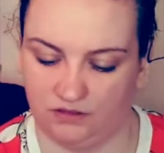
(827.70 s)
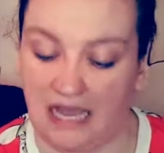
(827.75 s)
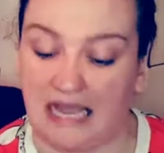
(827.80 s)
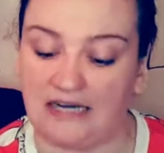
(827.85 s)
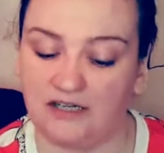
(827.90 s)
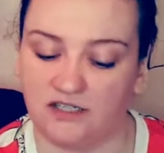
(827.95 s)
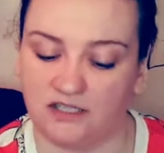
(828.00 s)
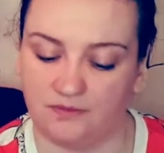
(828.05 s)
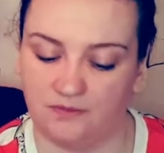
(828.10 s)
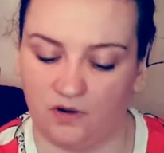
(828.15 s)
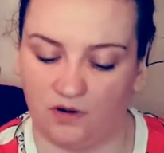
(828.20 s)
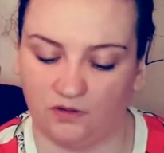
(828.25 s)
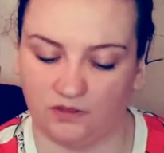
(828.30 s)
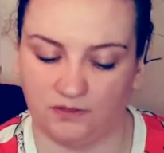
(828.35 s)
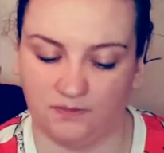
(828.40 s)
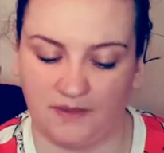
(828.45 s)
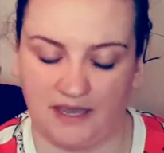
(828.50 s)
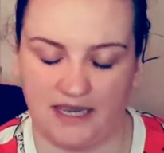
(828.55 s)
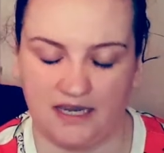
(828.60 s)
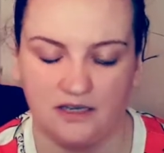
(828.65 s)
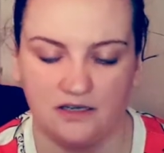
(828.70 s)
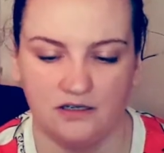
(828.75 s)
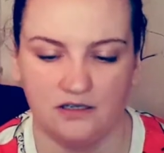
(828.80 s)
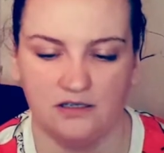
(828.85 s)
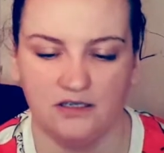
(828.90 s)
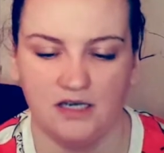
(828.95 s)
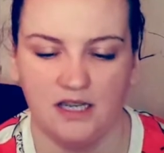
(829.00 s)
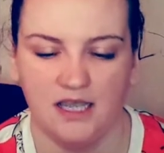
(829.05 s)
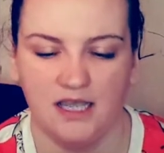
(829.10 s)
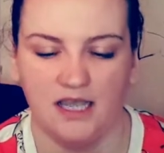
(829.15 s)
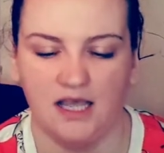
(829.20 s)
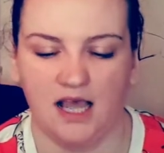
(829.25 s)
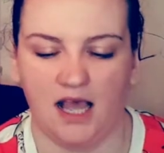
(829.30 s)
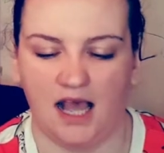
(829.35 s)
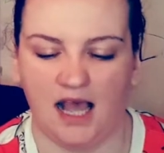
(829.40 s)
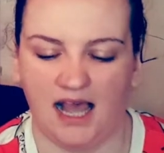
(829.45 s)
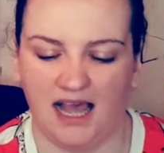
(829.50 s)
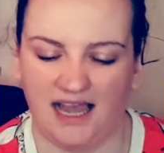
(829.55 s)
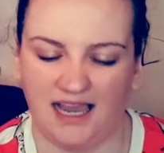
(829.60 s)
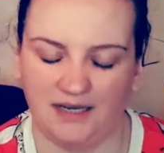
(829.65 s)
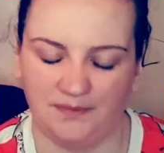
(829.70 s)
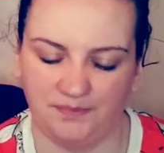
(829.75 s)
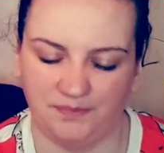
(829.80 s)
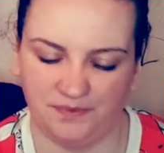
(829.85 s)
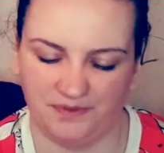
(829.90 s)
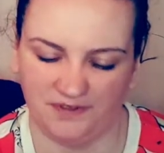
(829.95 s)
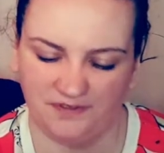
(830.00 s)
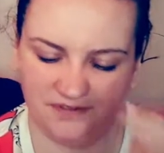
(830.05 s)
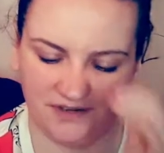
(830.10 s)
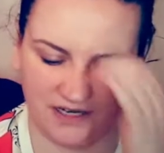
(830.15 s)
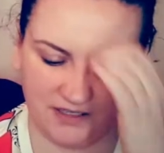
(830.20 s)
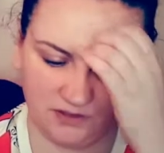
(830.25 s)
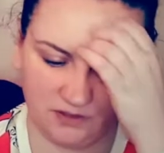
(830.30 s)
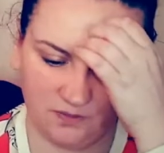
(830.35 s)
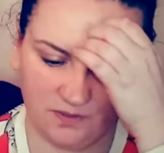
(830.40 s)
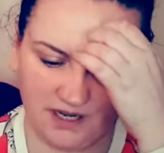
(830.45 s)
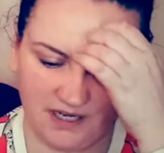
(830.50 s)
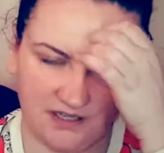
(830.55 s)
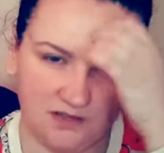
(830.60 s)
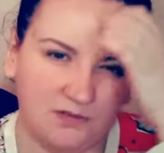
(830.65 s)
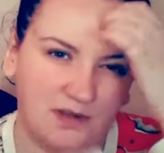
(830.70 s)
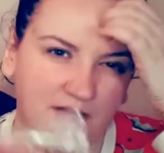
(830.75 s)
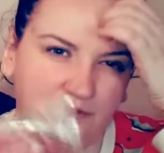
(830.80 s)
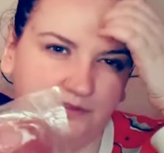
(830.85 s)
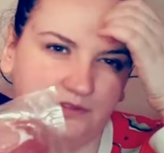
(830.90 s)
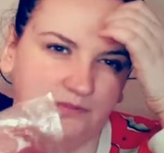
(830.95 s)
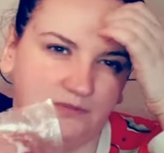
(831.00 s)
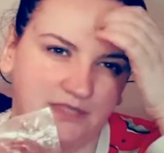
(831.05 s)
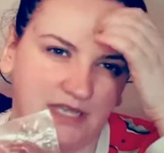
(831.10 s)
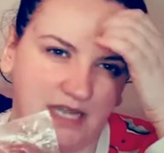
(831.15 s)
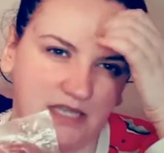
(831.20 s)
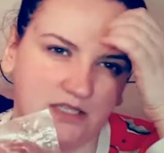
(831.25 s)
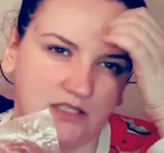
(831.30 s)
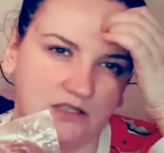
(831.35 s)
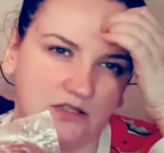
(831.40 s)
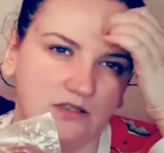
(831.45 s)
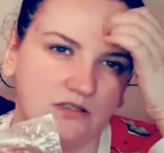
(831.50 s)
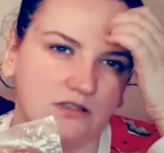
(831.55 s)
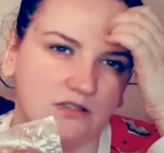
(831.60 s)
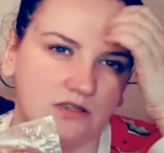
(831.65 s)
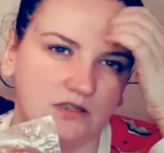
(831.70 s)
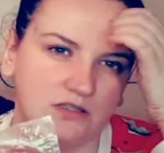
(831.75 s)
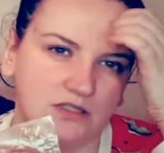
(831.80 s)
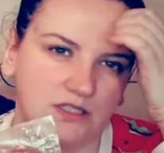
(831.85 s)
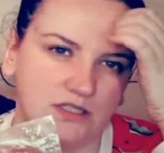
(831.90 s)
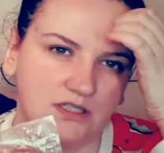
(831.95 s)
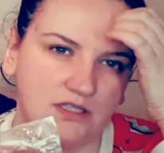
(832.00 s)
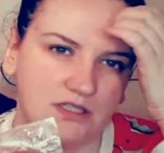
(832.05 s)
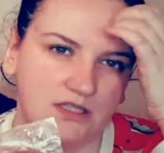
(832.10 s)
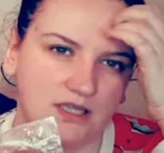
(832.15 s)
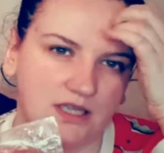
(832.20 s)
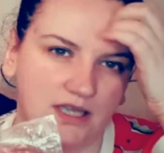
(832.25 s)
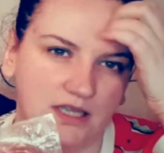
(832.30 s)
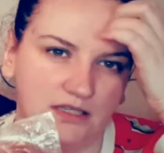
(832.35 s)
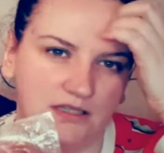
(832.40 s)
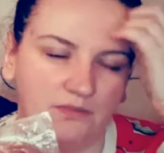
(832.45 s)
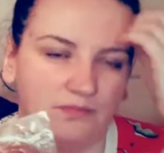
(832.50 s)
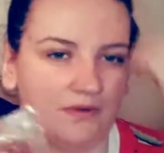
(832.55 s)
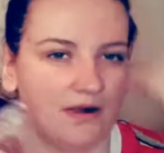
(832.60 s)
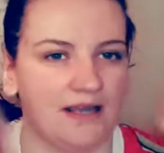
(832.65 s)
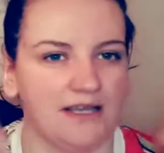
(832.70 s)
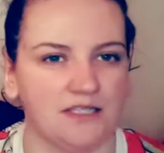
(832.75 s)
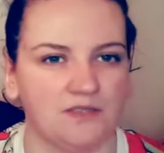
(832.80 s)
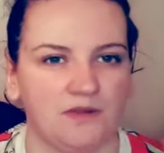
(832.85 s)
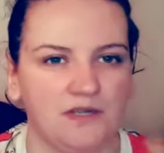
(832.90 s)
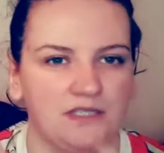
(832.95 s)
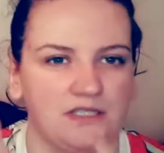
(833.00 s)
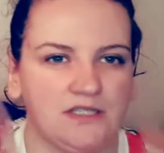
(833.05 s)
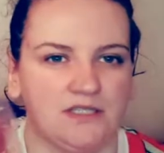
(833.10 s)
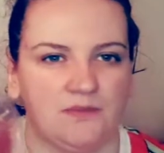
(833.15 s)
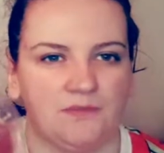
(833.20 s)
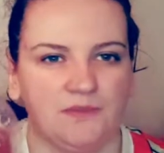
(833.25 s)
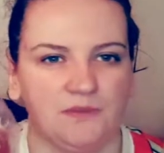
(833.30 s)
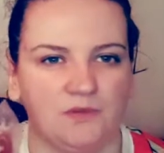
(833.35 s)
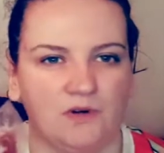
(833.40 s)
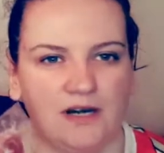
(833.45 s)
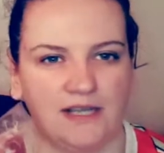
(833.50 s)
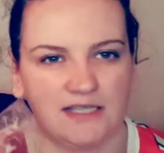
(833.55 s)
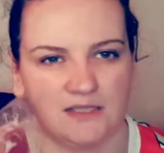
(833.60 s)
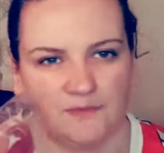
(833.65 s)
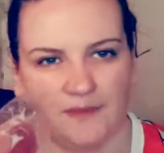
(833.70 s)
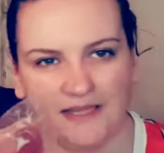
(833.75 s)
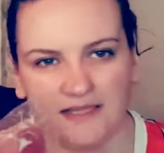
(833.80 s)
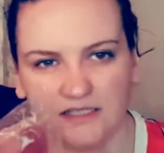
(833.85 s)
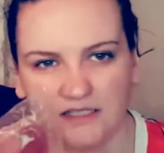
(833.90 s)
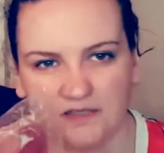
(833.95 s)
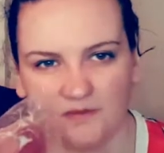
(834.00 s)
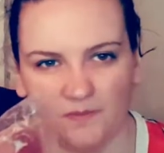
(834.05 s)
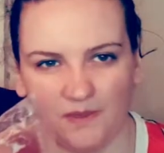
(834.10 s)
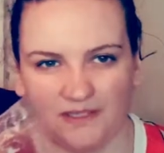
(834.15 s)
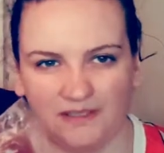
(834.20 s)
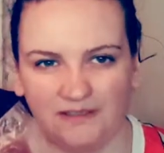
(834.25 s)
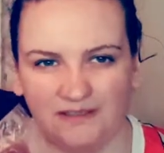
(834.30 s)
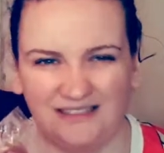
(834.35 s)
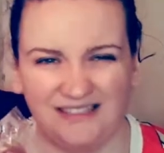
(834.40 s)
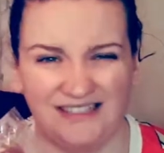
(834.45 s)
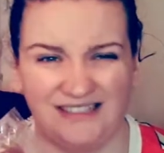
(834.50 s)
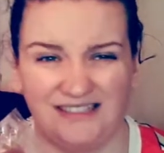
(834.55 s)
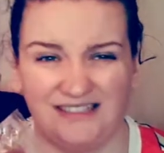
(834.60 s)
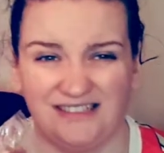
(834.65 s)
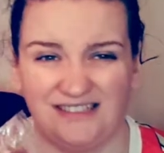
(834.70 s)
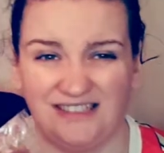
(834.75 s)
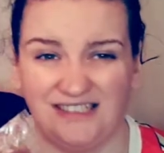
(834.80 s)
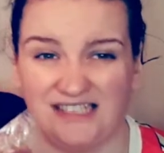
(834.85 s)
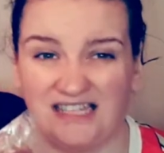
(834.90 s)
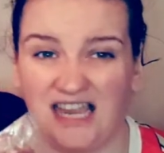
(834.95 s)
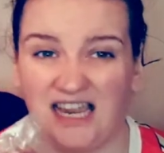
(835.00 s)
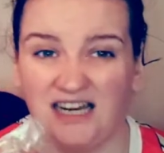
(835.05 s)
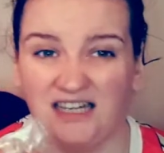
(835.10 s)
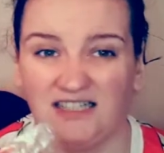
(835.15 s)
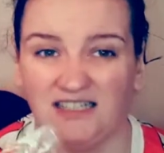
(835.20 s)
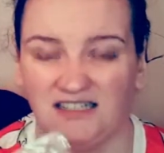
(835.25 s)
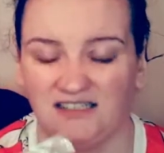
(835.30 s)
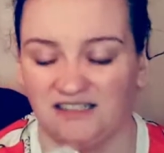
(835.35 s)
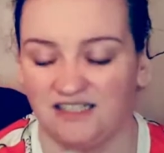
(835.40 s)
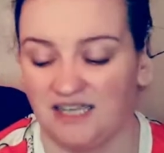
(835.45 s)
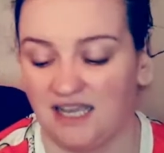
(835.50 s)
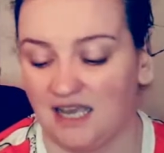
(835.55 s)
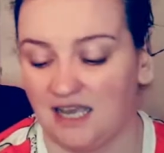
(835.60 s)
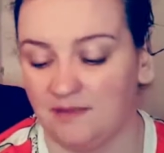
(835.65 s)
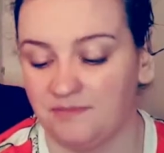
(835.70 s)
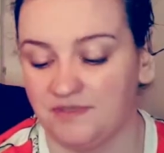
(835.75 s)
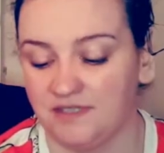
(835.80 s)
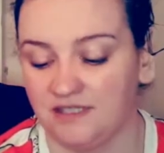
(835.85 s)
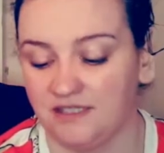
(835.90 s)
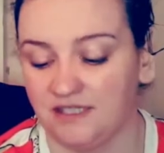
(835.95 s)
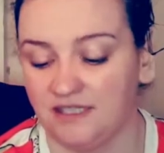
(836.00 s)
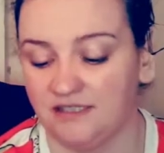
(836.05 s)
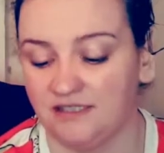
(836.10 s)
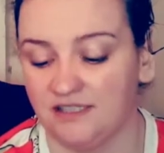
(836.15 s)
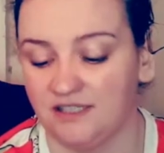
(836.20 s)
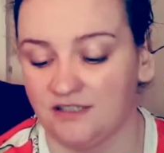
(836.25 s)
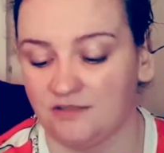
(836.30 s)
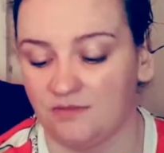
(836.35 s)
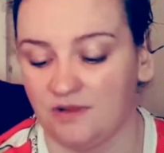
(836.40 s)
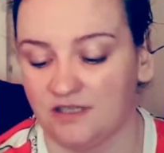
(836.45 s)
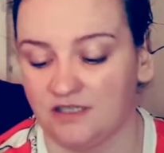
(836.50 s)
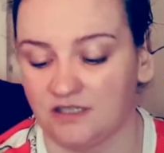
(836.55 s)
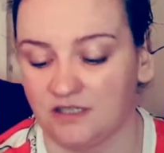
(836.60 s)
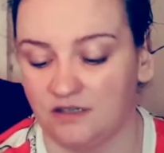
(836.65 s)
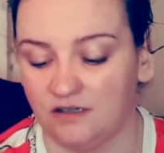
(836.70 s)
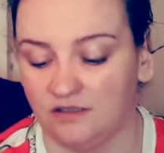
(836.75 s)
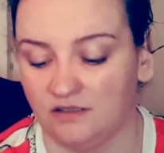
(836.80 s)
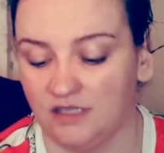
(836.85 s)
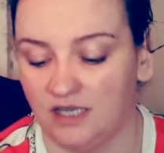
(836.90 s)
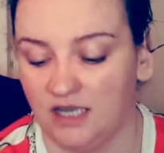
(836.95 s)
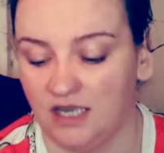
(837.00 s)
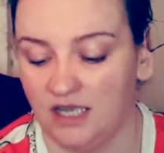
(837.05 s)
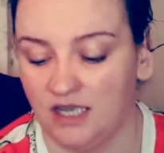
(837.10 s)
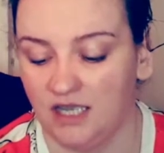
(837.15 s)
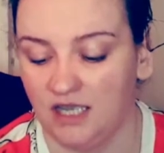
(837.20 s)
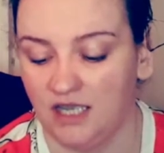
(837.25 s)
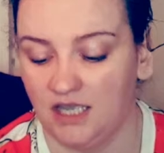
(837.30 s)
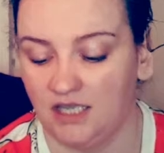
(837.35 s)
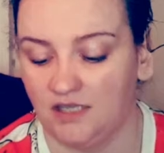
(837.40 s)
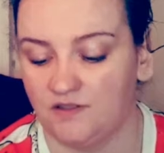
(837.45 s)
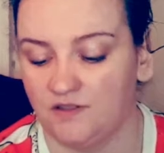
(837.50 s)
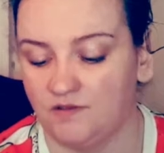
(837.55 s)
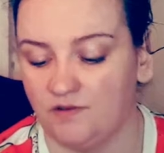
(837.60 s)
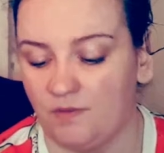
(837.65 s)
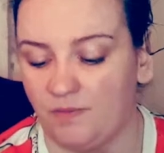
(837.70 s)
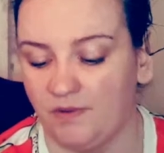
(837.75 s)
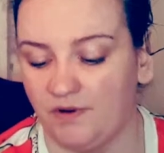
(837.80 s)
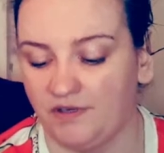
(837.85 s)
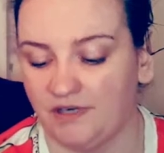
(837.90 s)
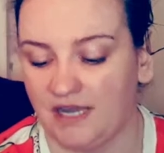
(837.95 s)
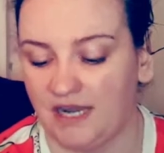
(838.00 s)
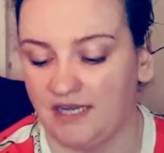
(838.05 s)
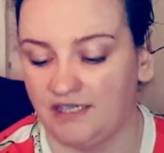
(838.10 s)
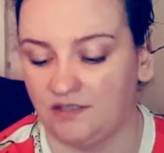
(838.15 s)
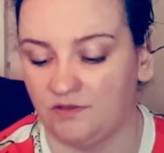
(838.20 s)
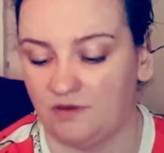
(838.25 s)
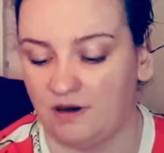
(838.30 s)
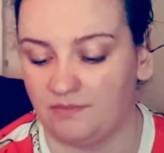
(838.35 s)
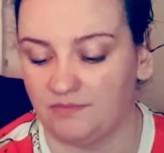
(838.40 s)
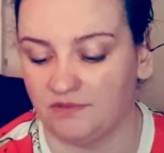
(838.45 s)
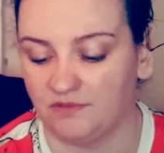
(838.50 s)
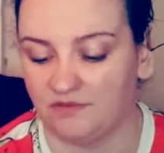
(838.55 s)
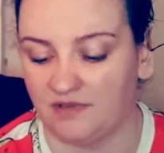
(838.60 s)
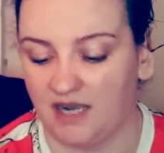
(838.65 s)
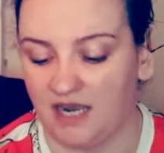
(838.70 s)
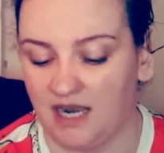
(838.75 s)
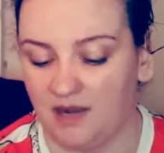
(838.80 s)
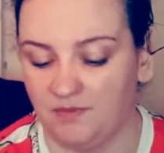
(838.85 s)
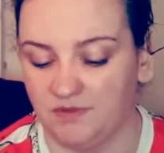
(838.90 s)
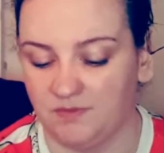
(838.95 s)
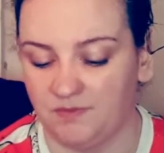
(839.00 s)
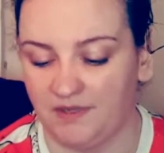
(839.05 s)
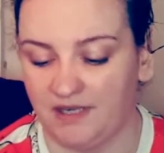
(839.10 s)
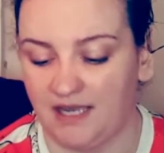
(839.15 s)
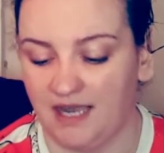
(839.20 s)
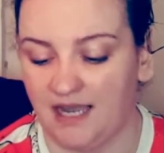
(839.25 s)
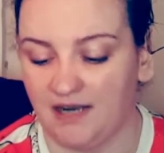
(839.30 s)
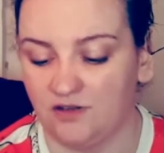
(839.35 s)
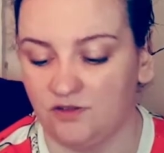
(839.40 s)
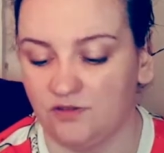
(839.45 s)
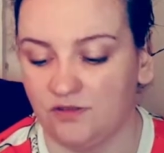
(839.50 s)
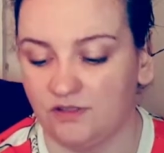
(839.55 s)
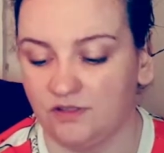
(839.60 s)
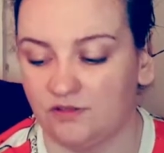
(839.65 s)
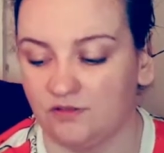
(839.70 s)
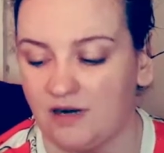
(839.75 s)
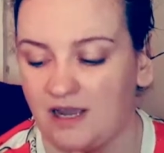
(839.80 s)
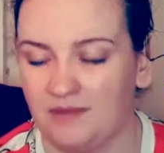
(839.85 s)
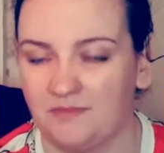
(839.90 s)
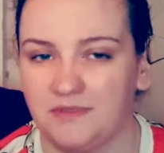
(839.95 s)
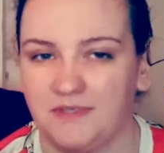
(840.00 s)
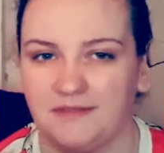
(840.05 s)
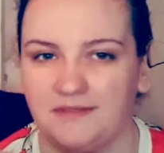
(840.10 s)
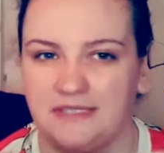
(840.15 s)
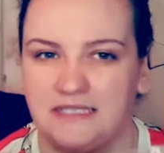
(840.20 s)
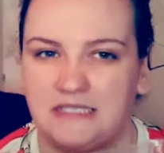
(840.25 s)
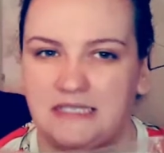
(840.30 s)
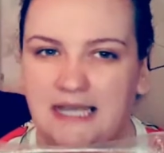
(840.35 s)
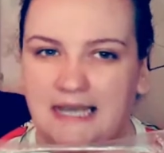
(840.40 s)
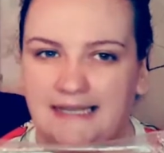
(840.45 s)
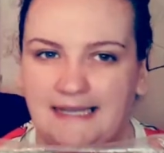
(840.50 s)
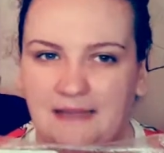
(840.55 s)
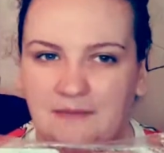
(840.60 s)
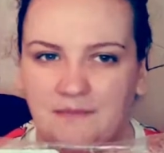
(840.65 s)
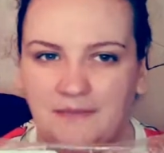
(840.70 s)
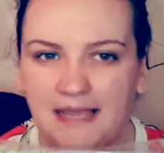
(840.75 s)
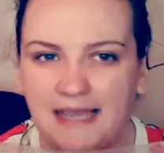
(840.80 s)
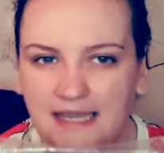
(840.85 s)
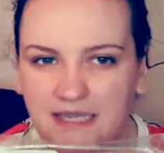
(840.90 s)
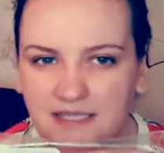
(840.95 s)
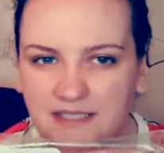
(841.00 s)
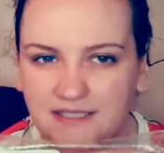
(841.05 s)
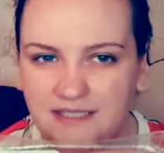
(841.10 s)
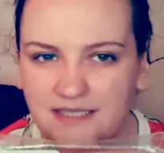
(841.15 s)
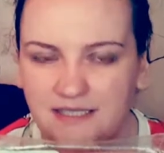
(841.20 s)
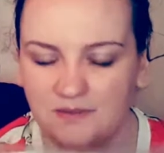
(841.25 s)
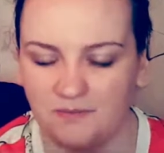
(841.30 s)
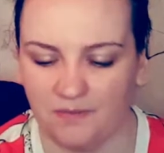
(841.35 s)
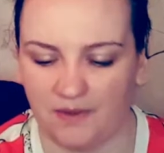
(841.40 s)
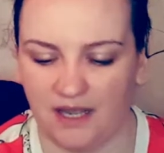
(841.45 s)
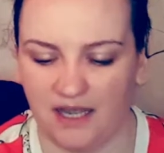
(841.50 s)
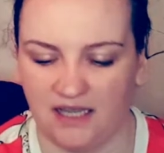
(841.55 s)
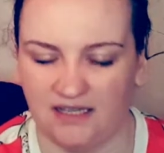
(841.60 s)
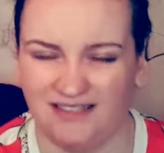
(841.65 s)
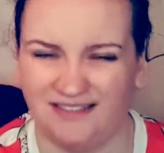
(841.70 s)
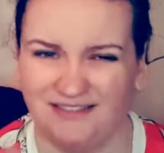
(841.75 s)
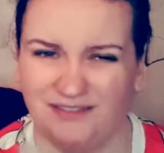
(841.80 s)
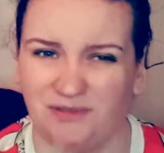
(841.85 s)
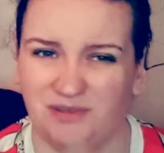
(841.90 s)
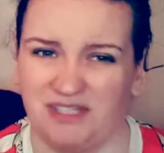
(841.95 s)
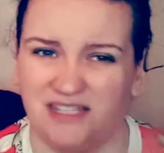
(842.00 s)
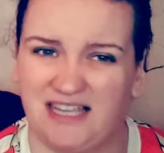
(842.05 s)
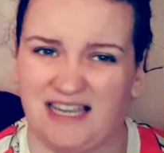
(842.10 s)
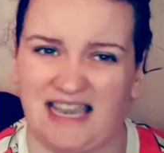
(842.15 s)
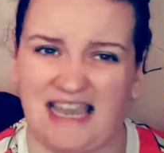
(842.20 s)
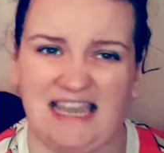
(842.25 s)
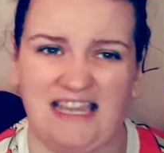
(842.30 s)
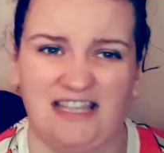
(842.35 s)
Unsmoked bacon. I prefer to buy the one from Tesco's because it's the price wise it's a bit more expensive, but there's hardly any carbs in it. This one's got 0.8 grams of carbs per 100 grams, so it's not amazing, but it was like